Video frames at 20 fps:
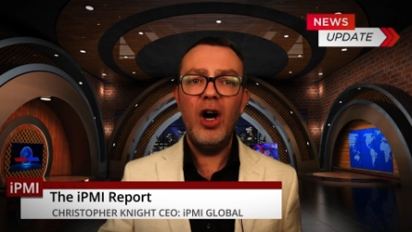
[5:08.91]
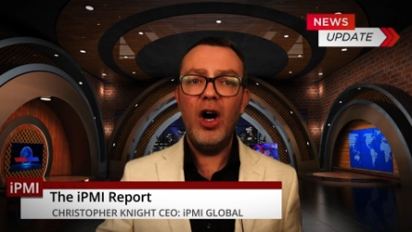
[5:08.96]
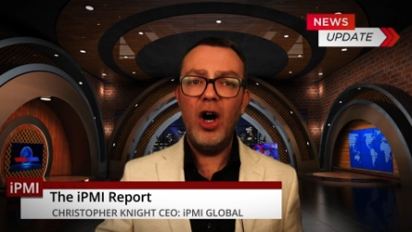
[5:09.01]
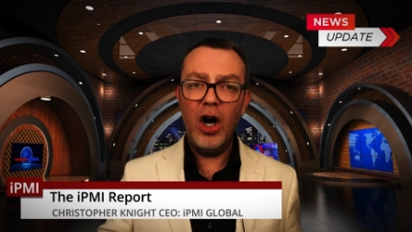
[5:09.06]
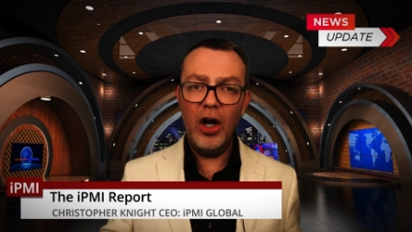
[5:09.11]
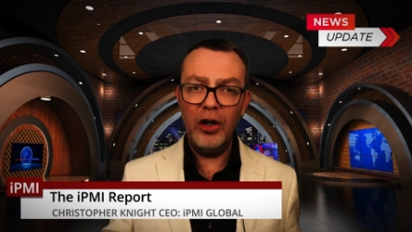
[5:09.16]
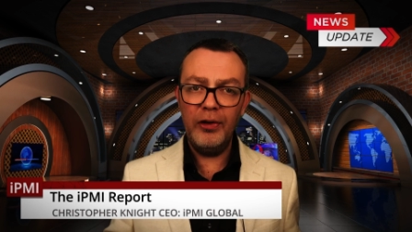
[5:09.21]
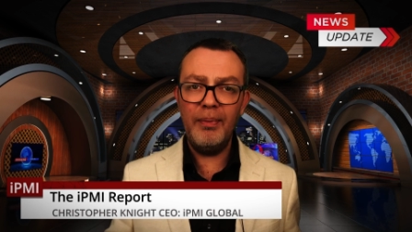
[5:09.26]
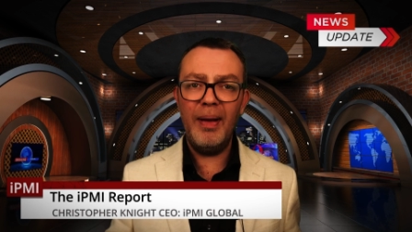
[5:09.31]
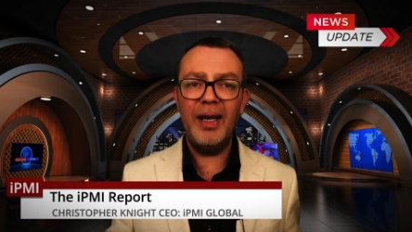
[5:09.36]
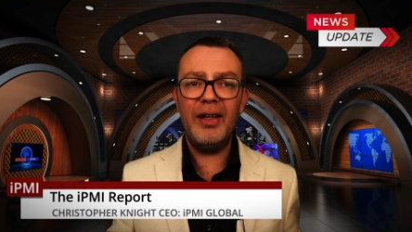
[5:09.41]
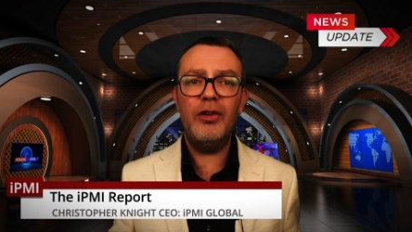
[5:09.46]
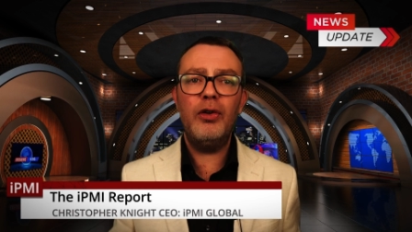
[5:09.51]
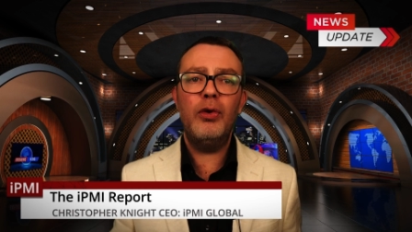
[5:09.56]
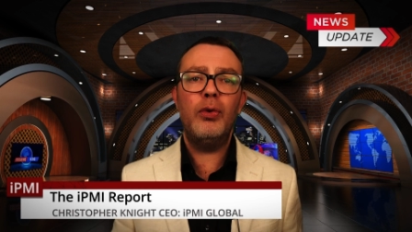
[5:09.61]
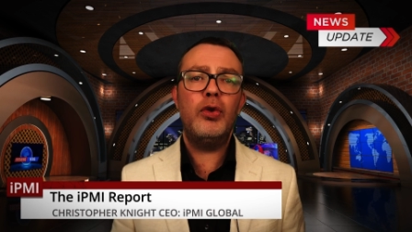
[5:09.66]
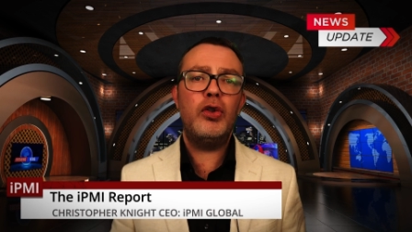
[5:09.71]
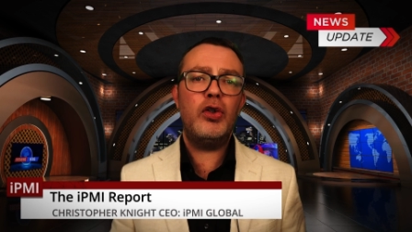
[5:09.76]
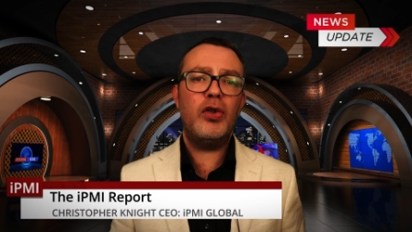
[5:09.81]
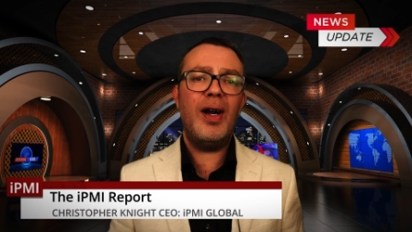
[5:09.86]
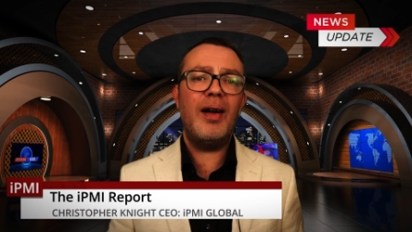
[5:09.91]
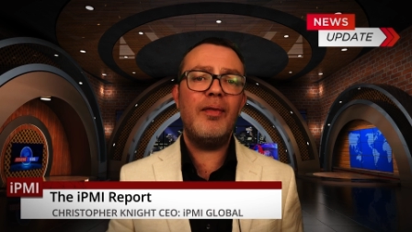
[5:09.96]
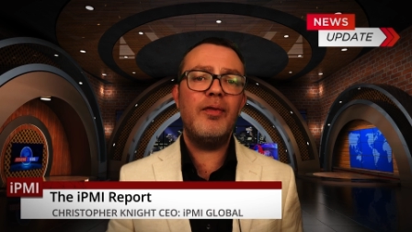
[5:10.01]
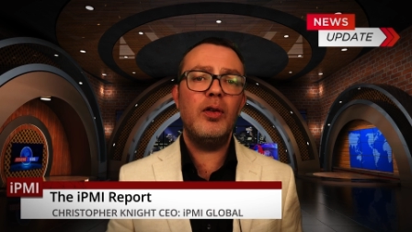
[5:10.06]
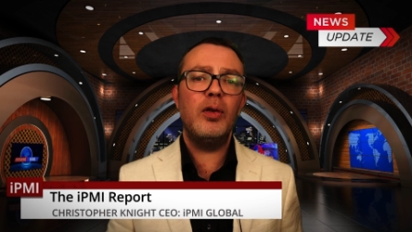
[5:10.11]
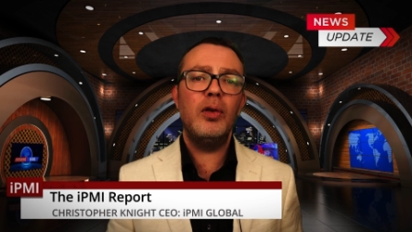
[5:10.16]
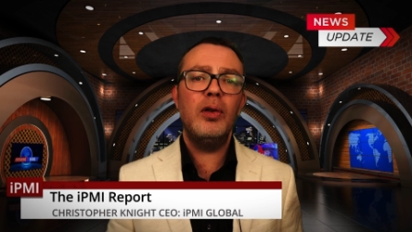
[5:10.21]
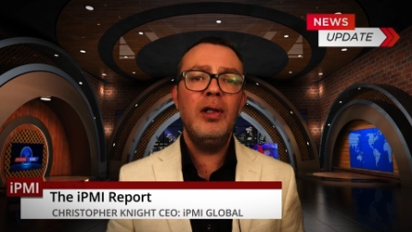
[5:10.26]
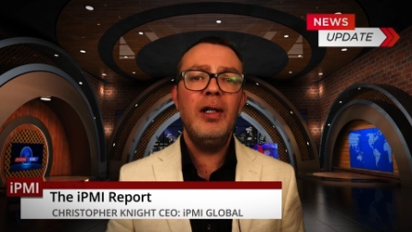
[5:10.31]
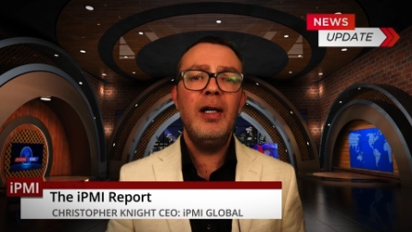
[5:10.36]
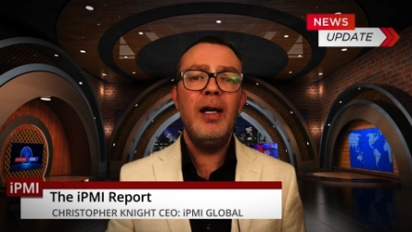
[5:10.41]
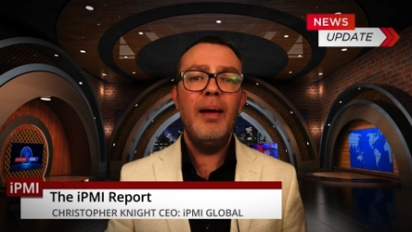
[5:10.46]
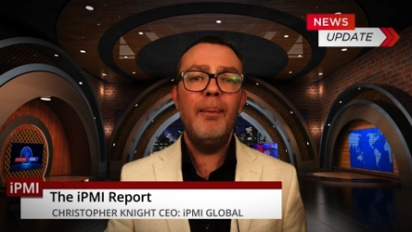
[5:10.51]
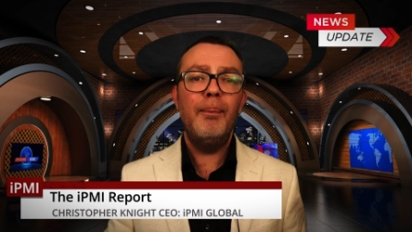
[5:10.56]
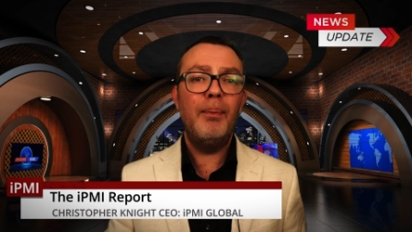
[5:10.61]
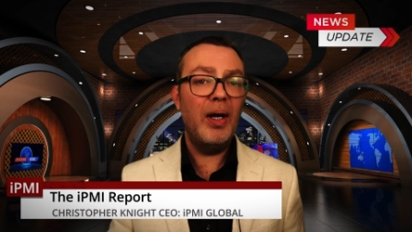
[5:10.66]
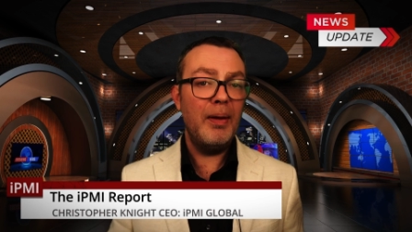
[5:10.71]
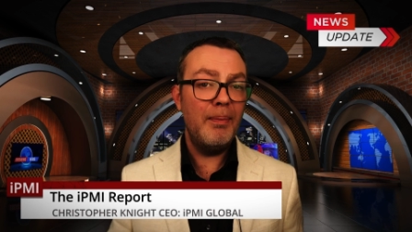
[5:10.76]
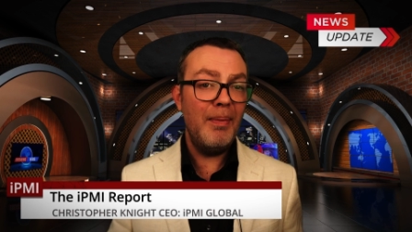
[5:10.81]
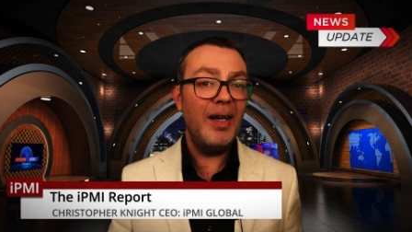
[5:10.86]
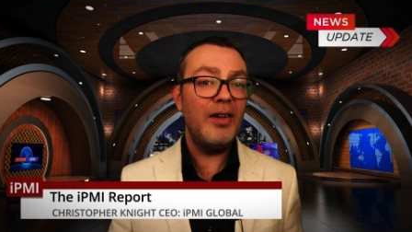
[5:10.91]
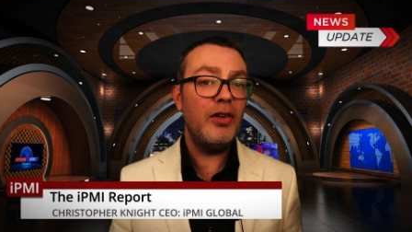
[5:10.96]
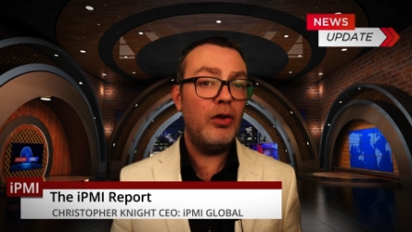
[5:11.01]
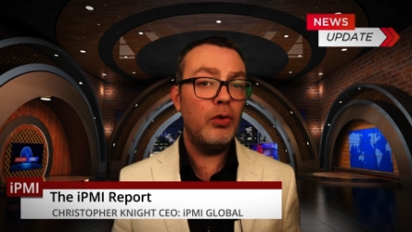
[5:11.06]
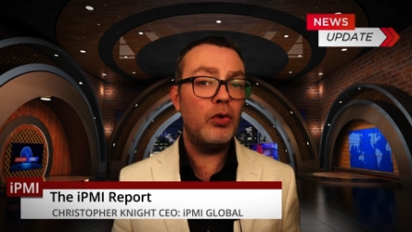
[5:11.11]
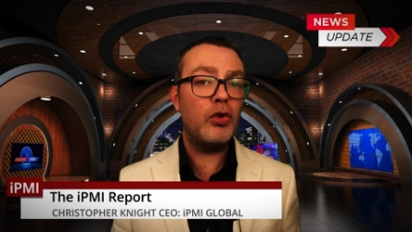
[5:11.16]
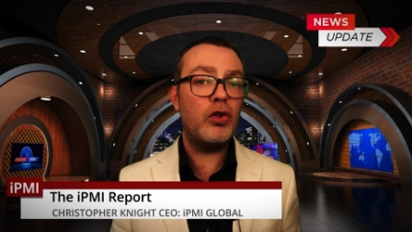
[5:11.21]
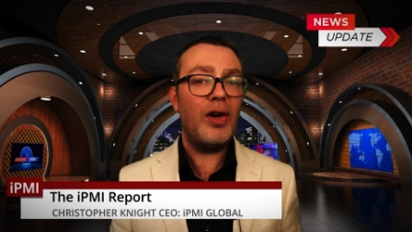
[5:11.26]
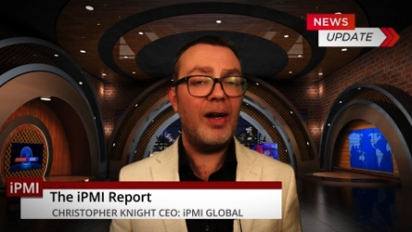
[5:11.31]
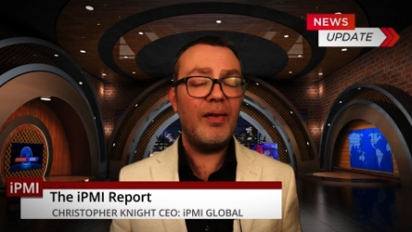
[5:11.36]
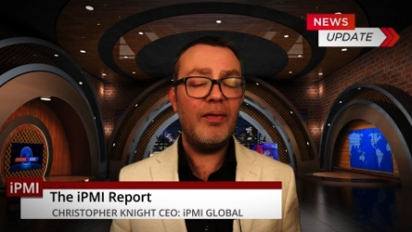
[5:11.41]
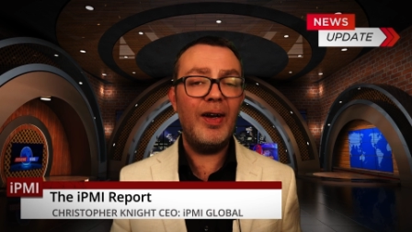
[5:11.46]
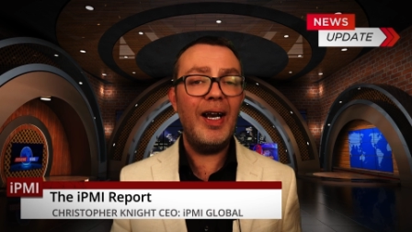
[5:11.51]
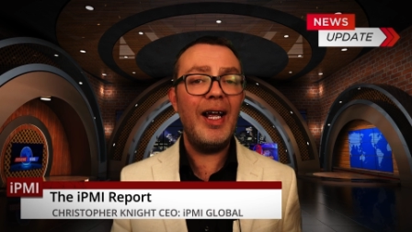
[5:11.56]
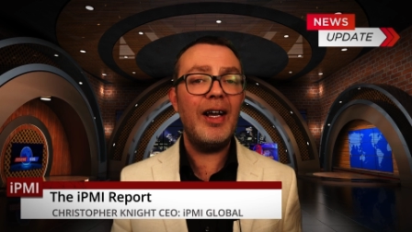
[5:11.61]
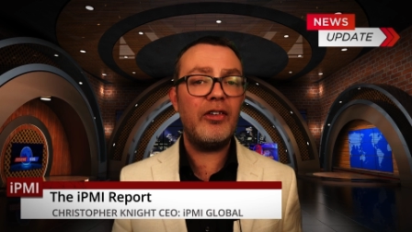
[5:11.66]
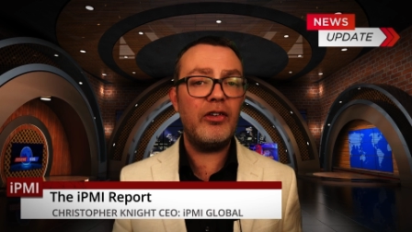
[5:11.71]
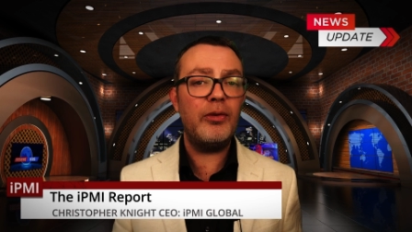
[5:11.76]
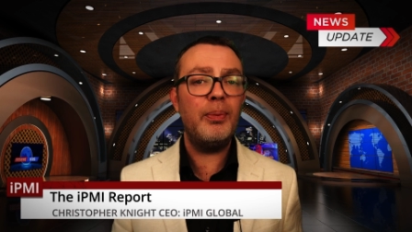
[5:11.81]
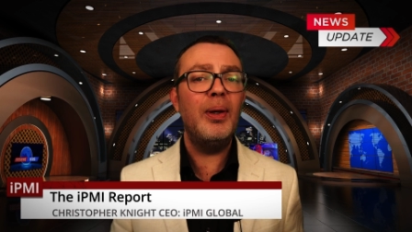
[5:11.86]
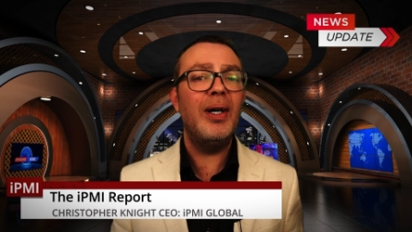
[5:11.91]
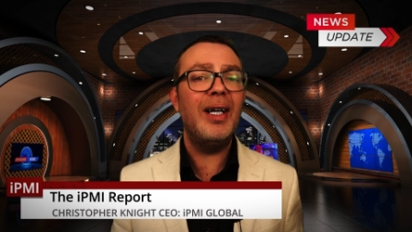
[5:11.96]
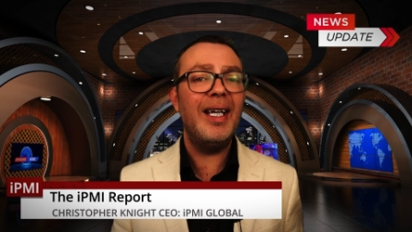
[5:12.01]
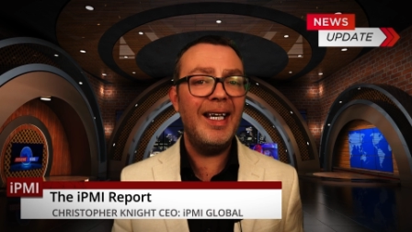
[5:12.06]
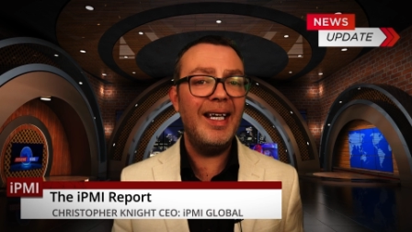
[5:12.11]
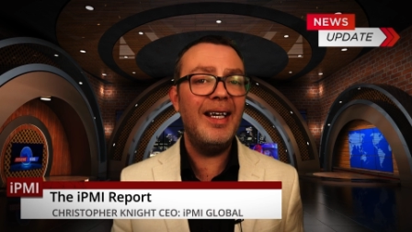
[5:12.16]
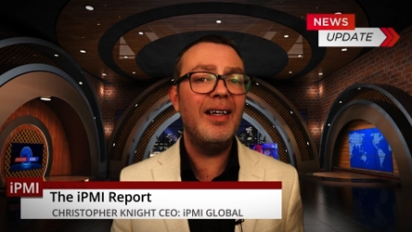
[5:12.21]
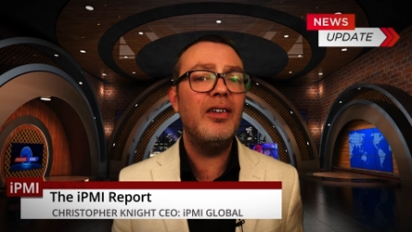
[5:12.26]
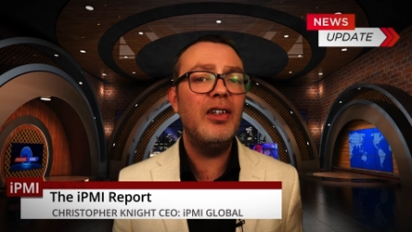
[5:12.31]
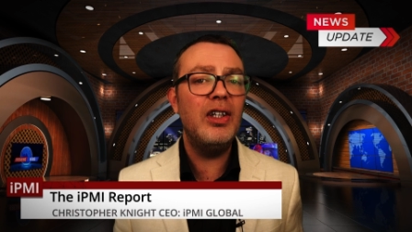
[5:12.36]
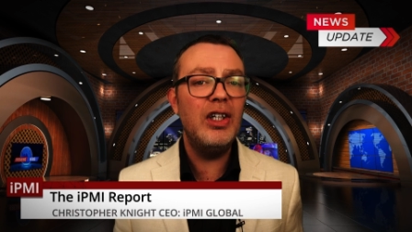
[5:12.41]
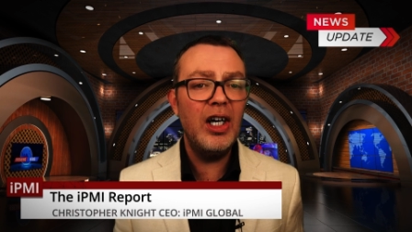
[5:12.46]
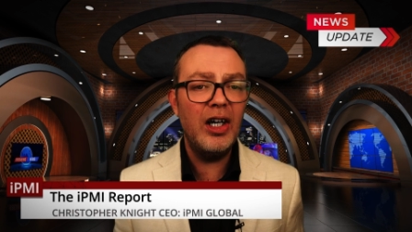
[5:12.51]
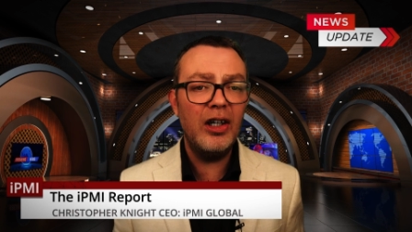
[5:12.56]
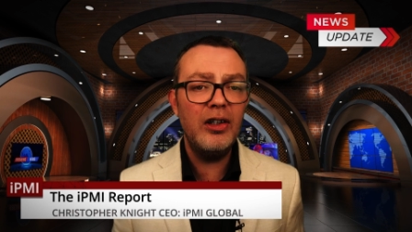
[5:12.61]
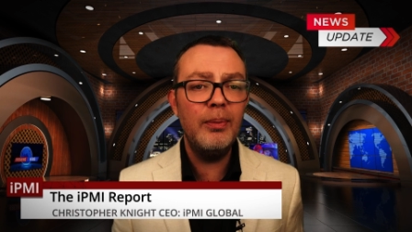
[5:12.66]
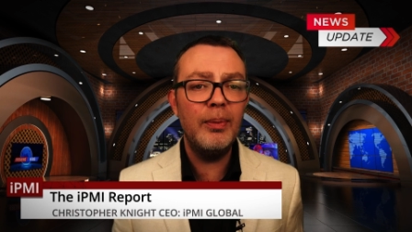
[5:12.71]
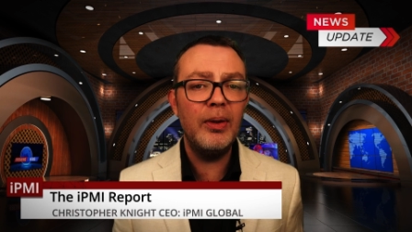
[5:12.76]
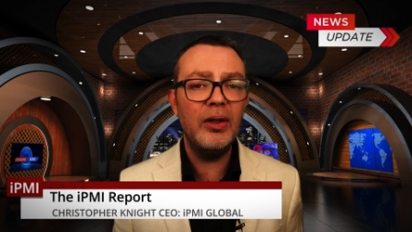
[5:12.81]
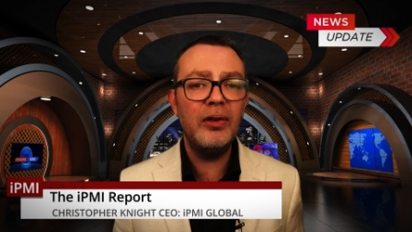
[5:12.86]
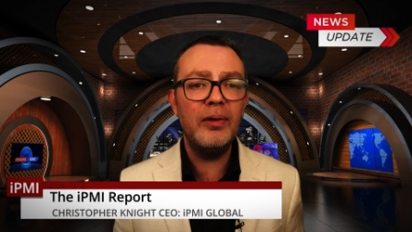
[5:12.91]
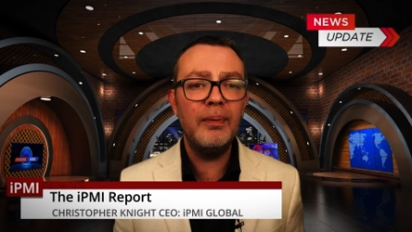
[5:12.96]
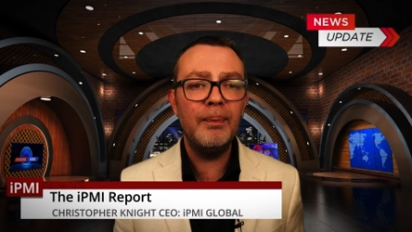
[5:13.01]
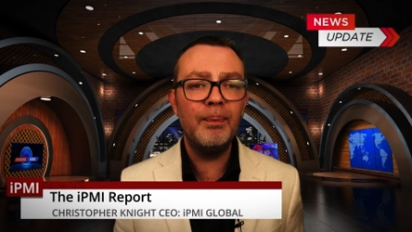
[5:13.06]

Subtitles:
on medical travel by medical travel expert Ian Youngman.